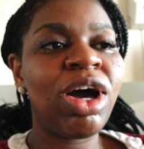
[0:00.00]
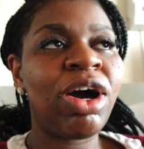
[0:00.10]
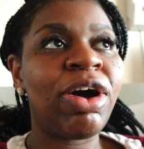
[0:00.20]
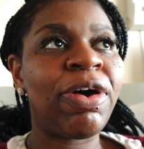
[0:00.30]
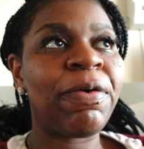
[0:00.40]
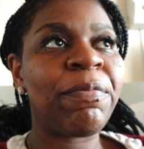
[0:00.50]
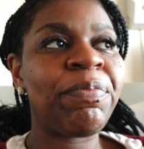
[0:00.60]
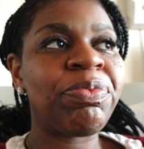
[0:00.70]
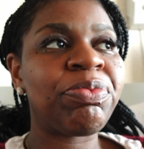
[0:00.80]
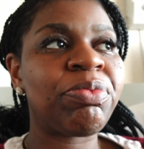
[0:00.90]
Um,
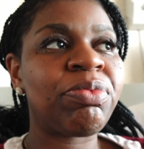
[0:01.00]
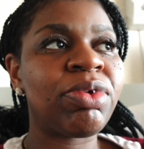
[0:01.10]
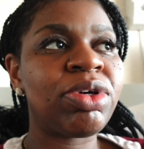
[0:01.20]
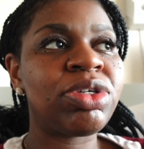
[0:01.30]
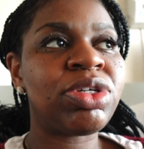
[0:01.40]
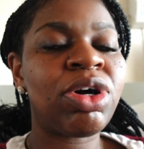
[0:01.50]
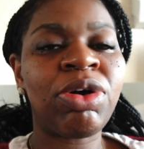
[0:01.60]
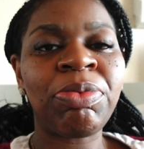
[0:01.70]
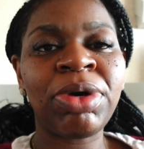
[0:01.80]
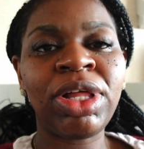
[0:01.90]
so
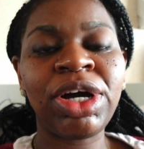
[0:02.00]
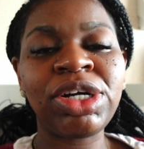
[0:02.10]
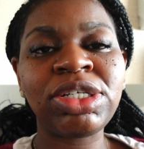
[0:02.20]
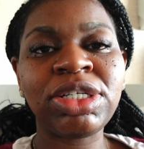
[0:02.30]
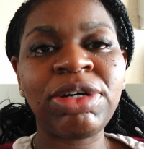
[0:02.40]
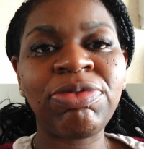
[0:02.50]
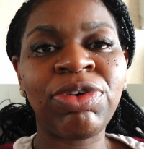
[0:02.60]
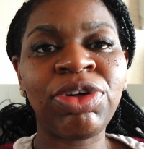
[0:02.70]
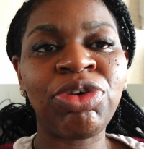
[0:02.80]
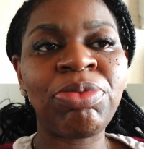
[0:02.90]
I'm gonna let her sleep
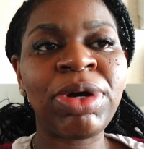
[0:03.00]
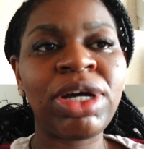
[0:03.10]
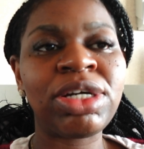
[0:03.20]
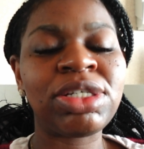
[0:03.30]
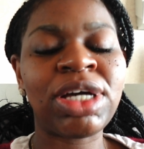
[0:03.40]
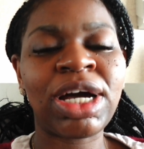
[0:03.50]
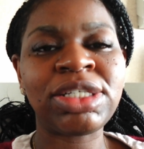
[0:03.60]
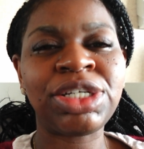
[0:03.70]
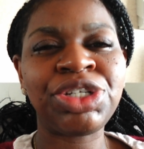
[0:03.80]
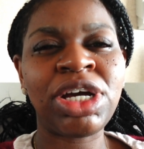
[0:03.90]
for a little bit because, like I
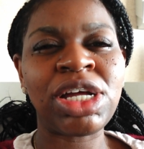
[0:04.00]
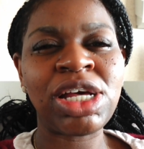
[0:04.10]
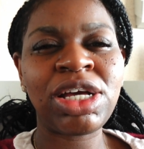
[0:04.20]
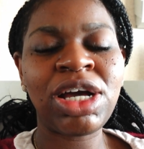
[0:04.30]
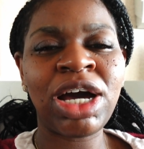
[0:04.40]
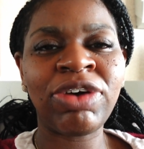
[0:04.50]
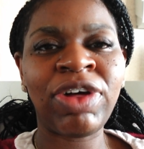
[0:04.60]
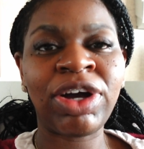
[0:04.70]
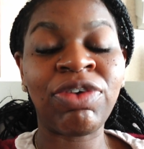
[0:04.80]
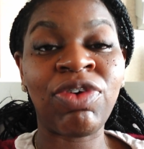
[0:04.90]
said, she had kind of
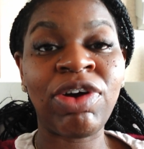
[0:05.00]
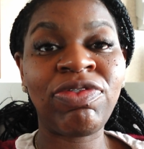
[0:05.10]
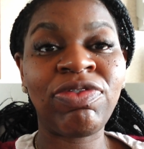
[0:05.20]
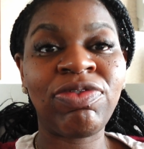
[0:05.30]
like a rough